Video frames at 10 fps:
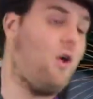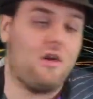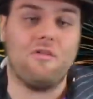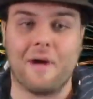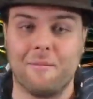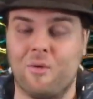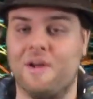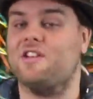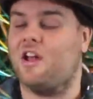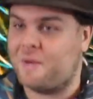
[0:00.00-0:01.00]
all of my
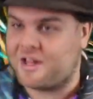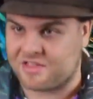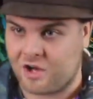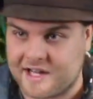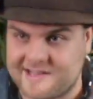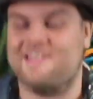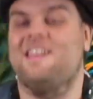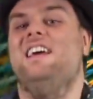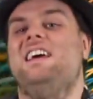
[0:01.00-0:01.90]
points, all of my thoughts.